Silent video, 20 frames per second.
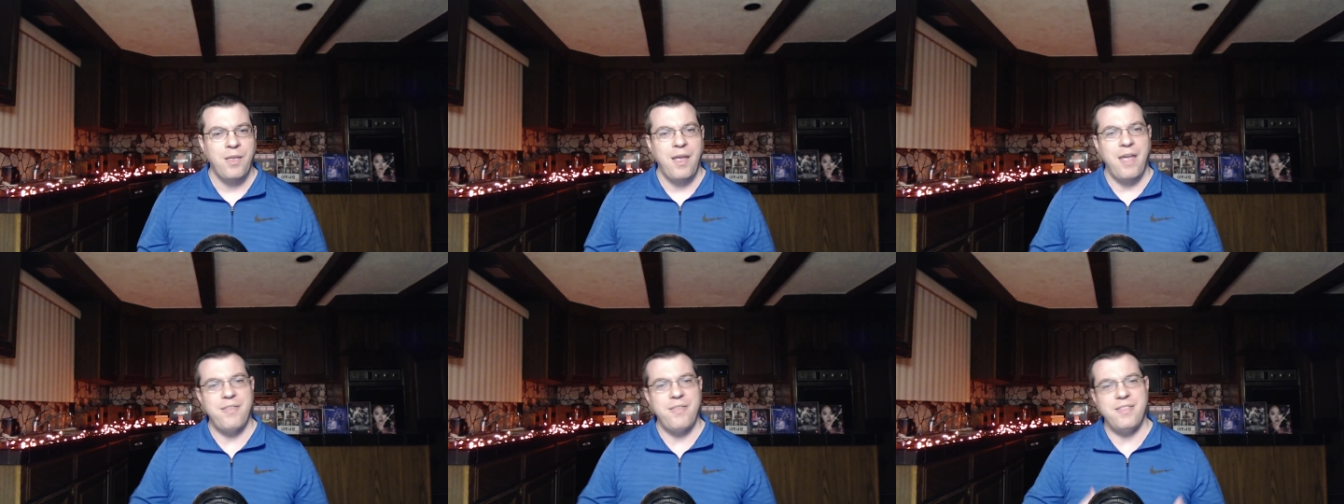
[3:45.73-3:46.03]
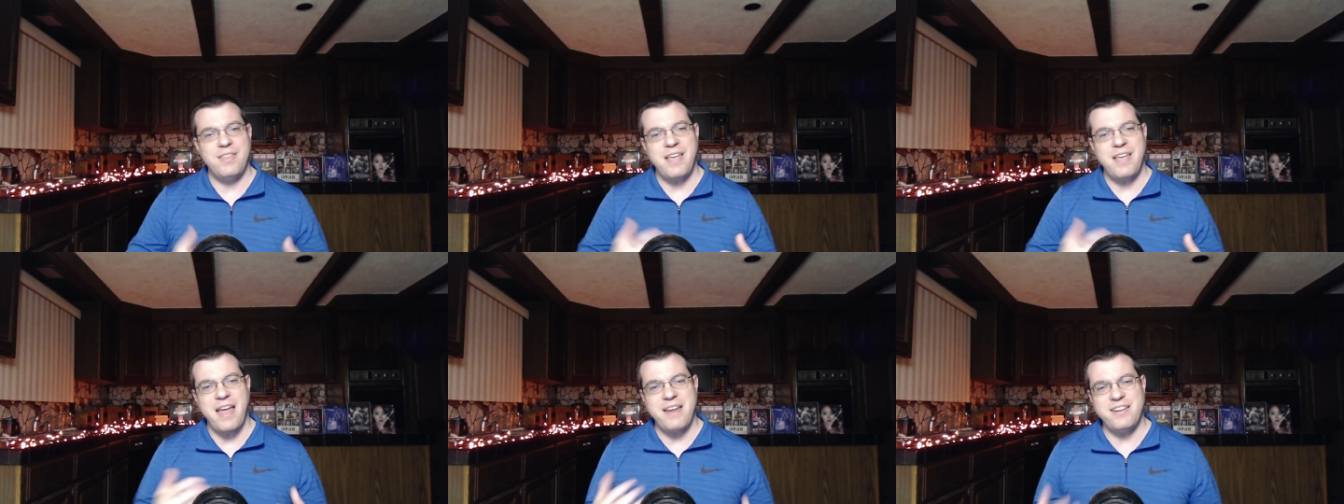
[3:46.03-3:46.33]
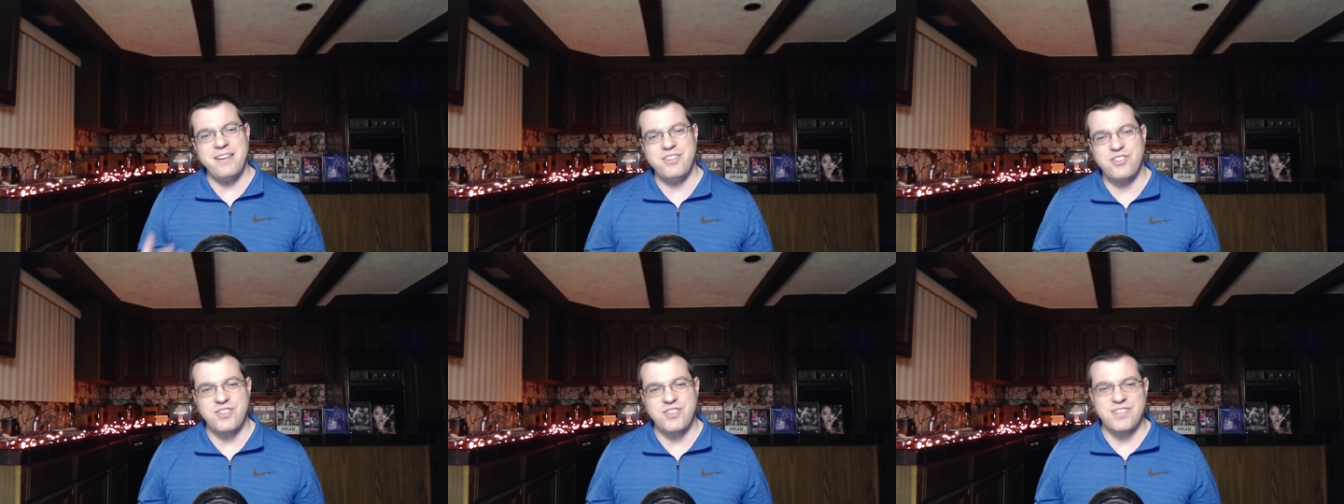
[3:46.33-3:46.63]
And then the
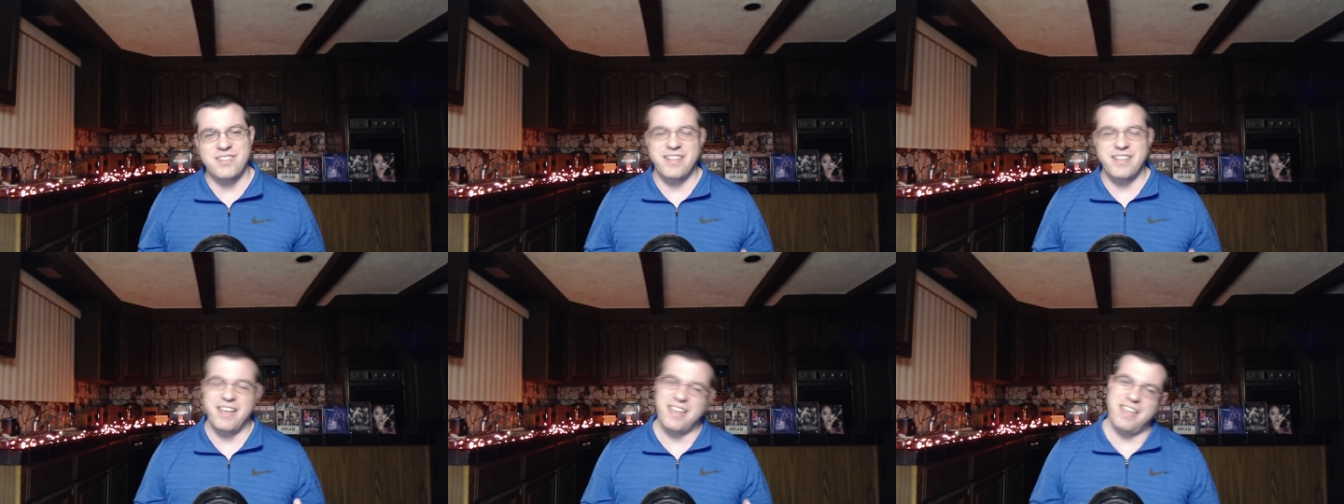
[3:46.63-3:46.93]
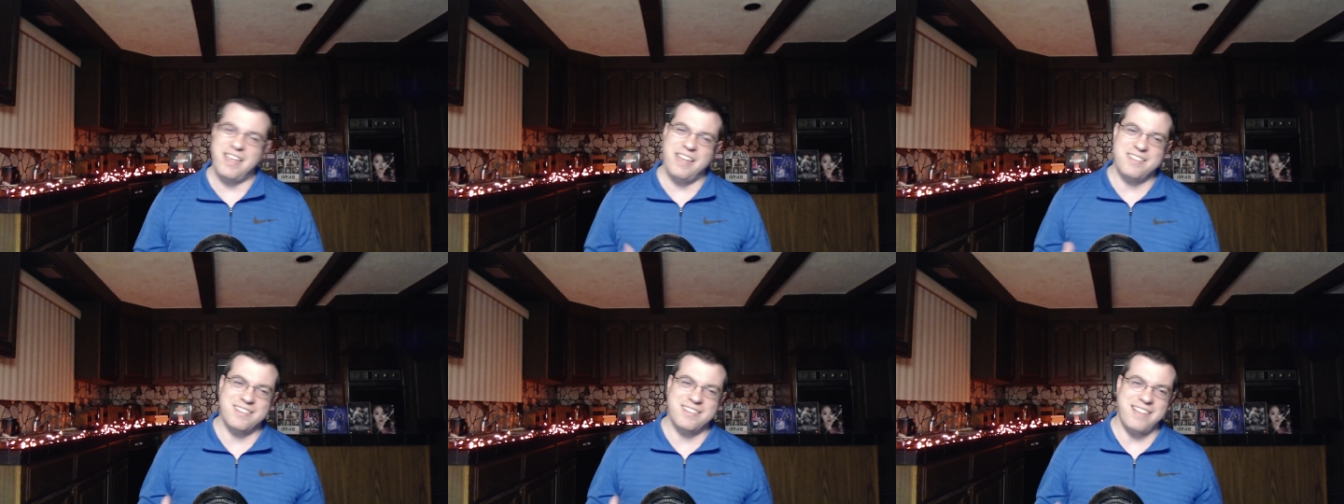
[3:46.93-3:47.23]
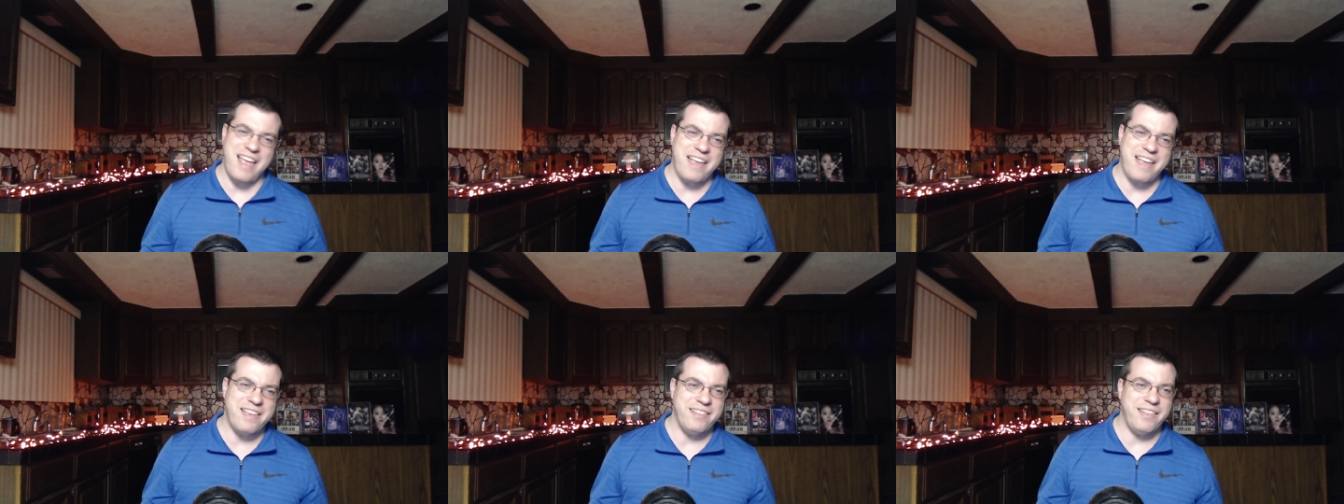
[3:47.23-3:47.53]
ending's just like, it's
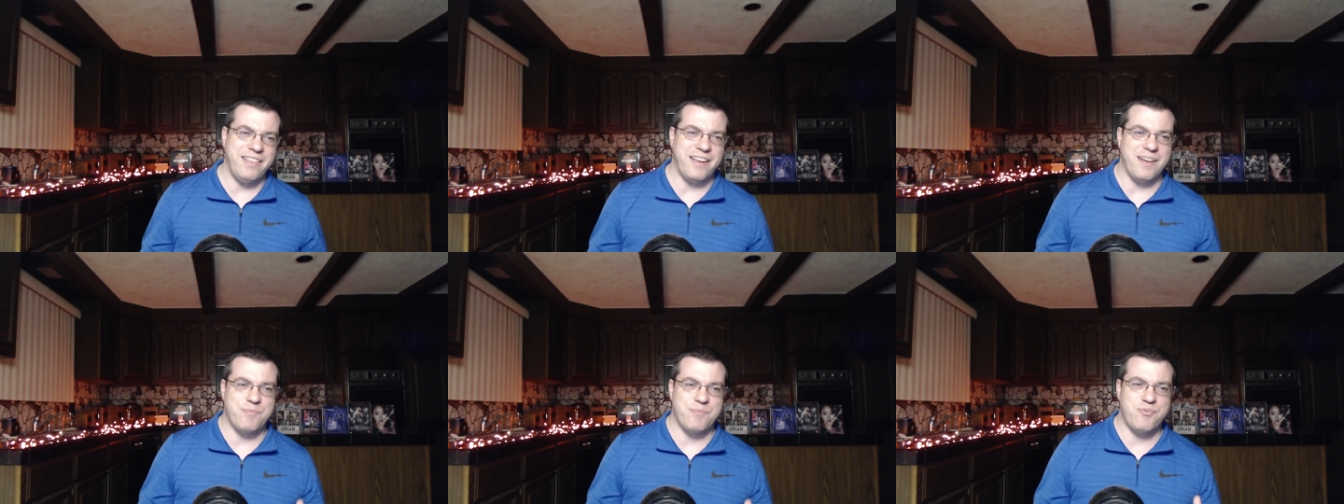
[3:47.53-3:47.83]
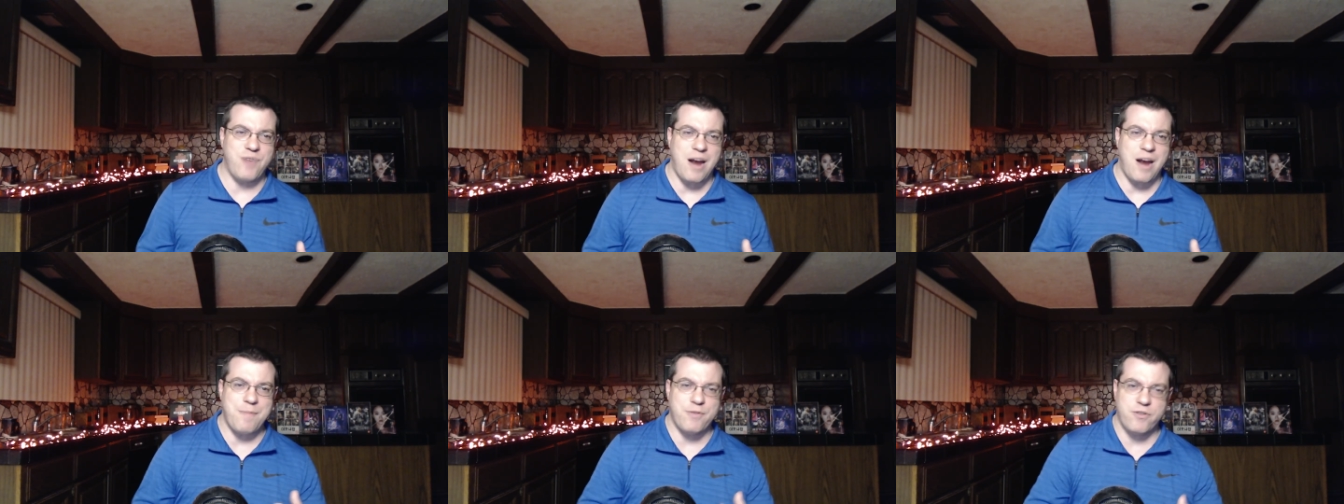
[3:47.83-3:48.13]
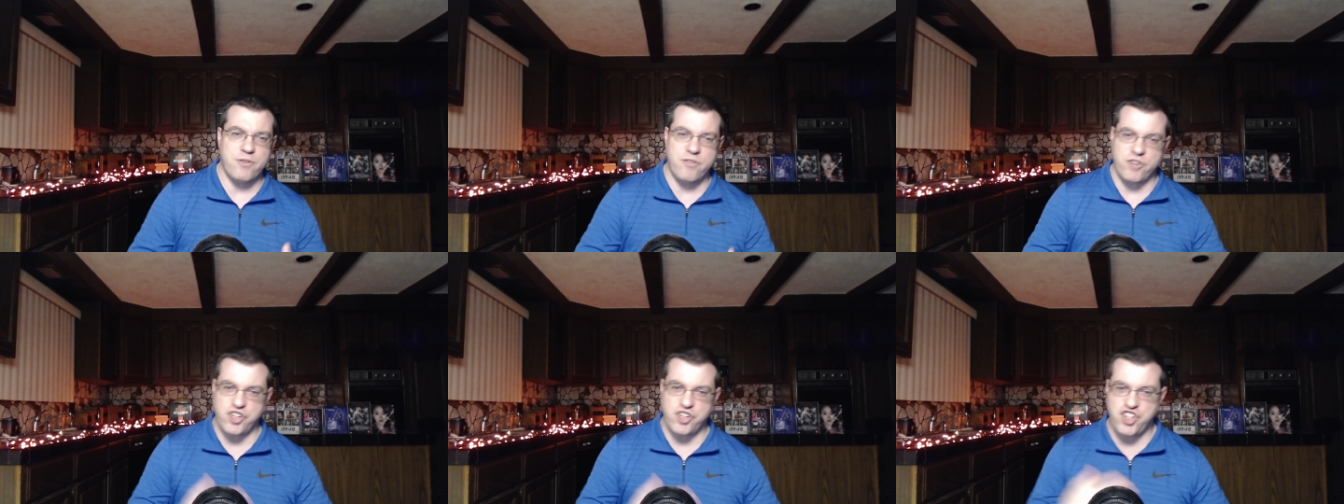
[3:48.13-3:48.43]
lacking like a proper
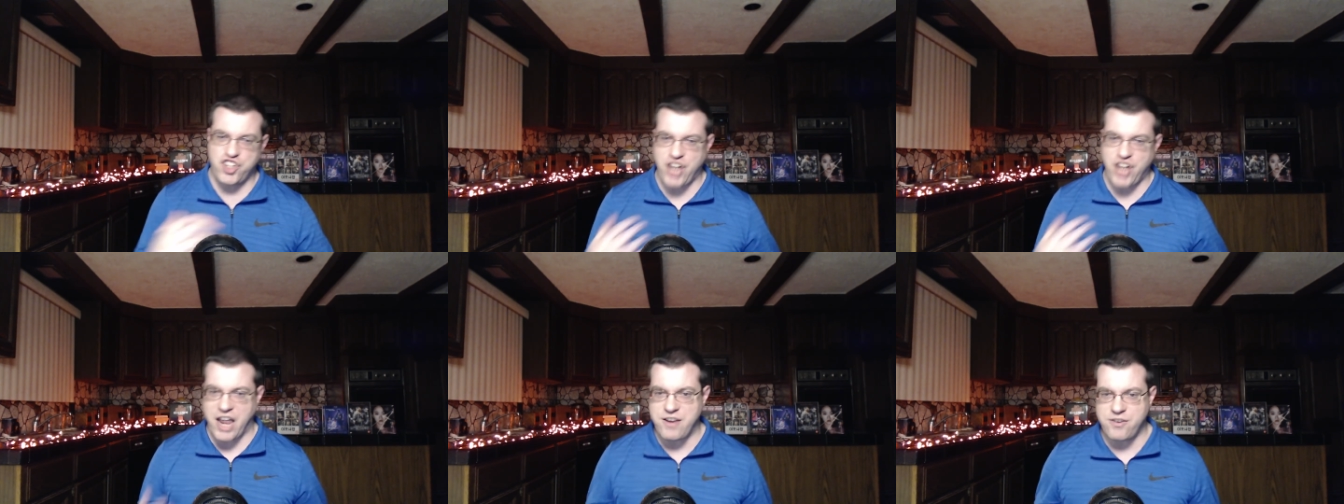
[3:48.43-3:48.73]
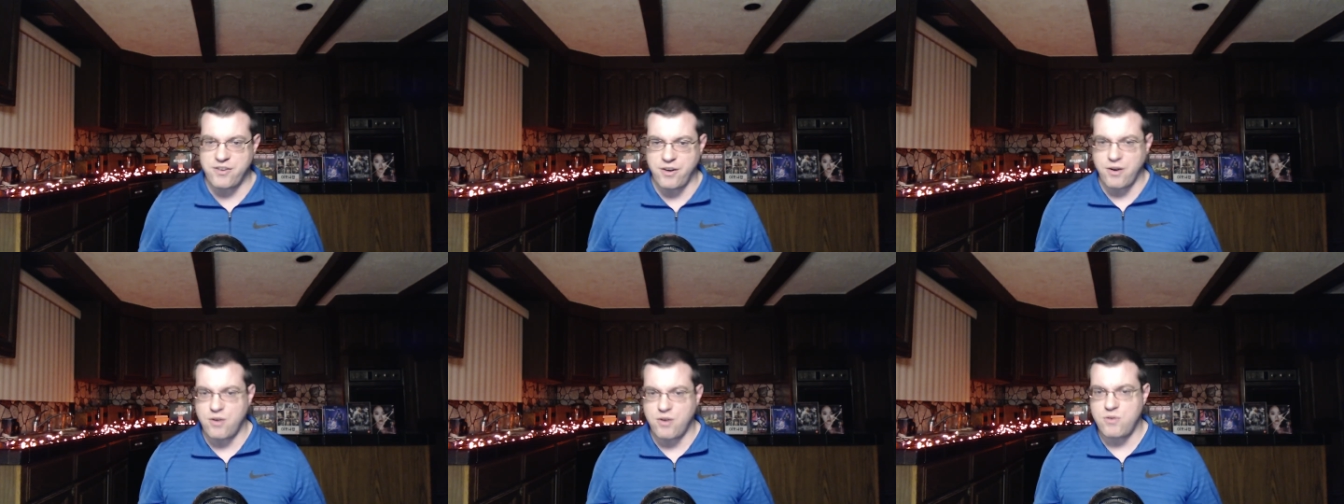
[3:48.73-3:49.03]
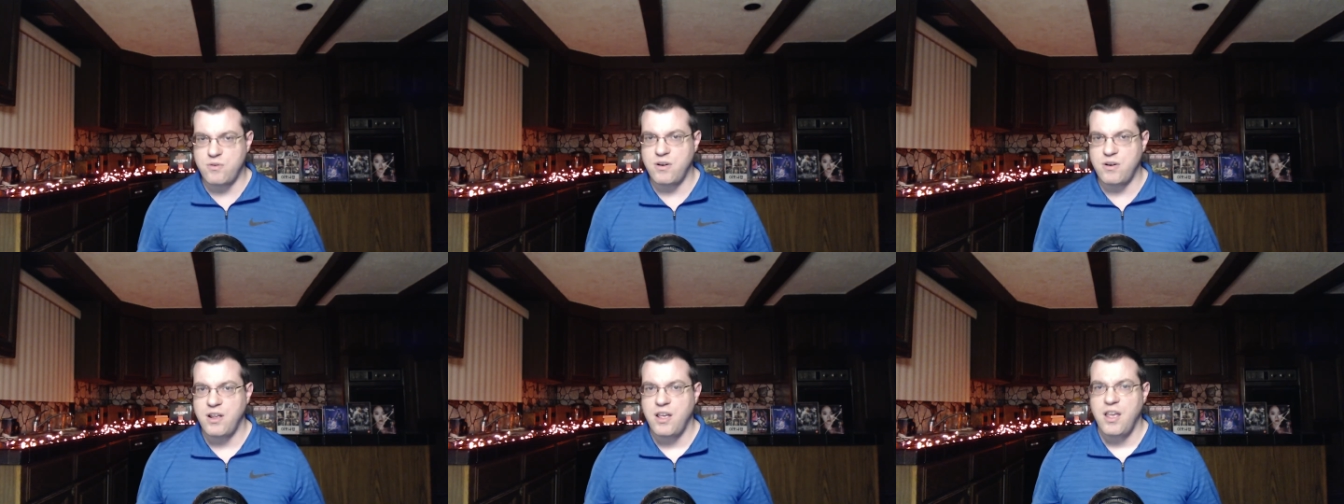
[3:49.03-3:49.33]
crescendo,